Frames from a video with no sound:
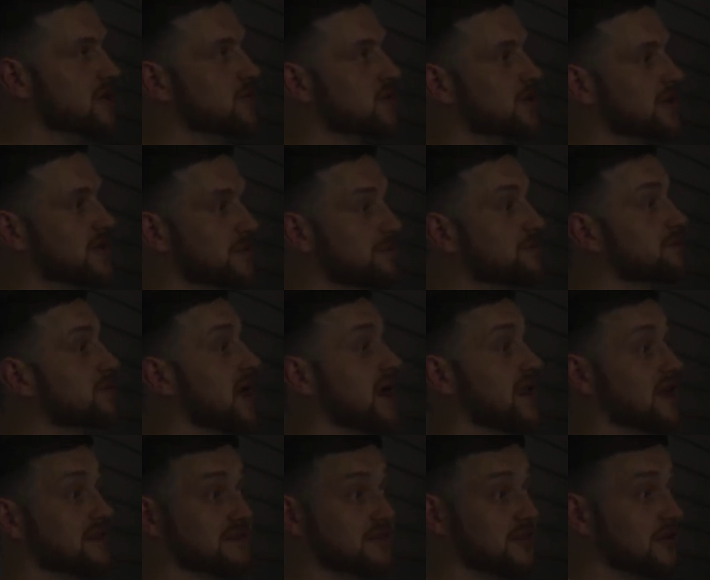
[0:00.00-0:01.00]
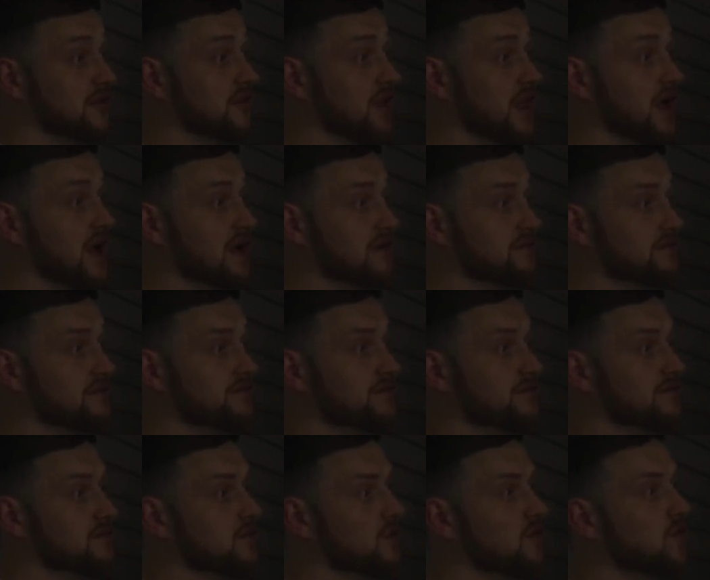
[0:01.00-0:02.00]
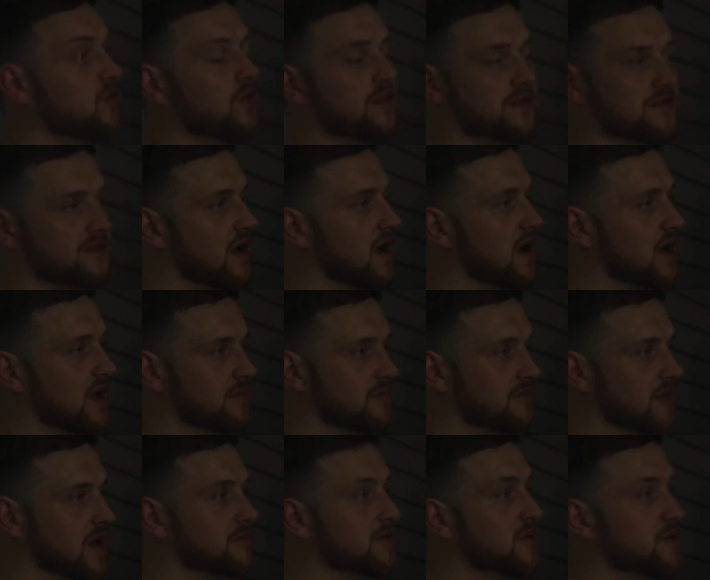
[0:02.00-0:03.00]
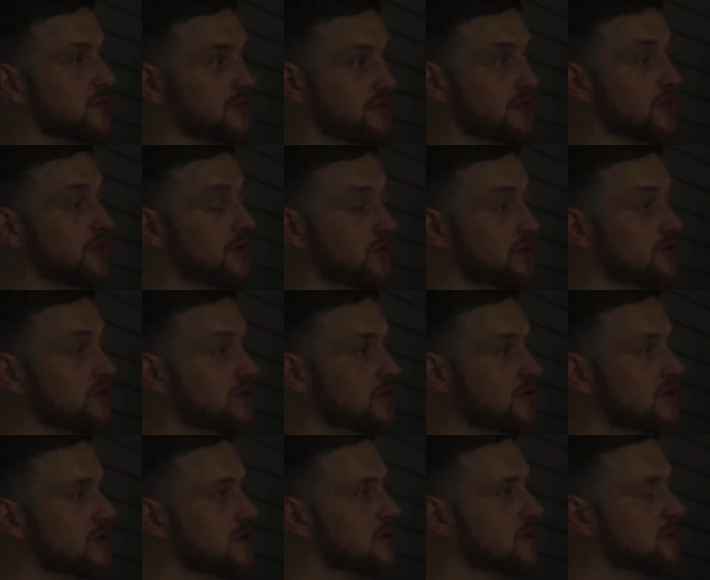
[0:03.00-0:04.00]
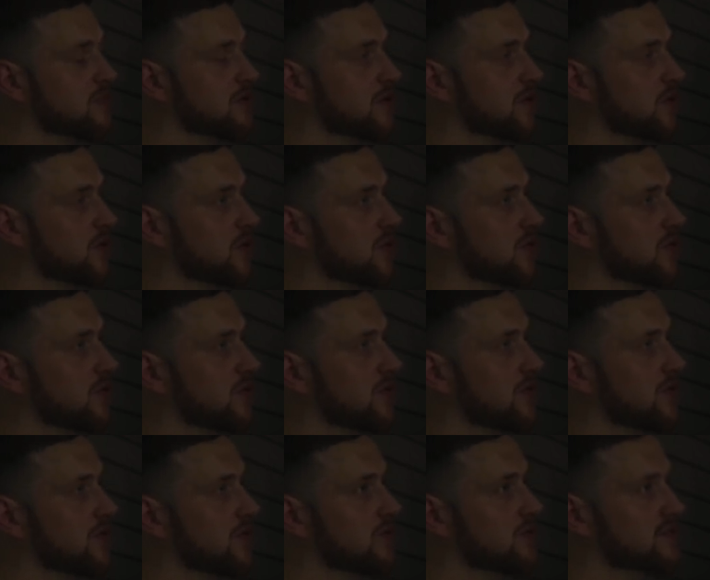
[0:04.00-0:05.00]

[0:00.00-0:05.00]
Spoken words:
can apply that to their own life all the time. Mm-hmm. People do, but was